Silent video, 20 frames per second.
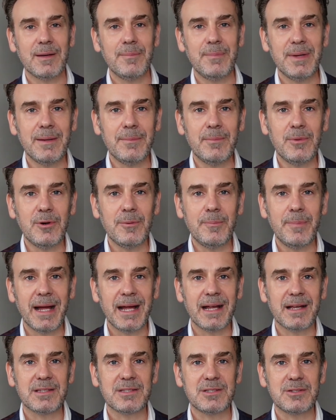a bit more
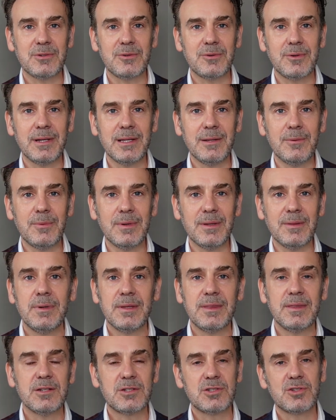backstory
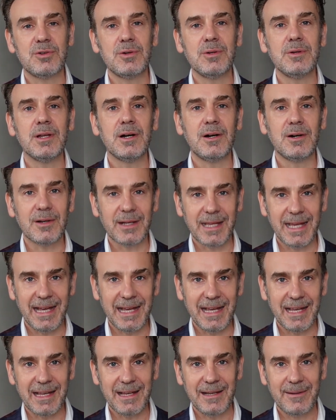with the True Knot
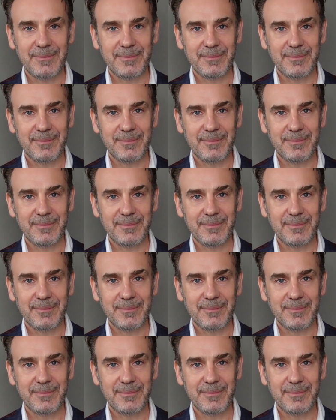gang.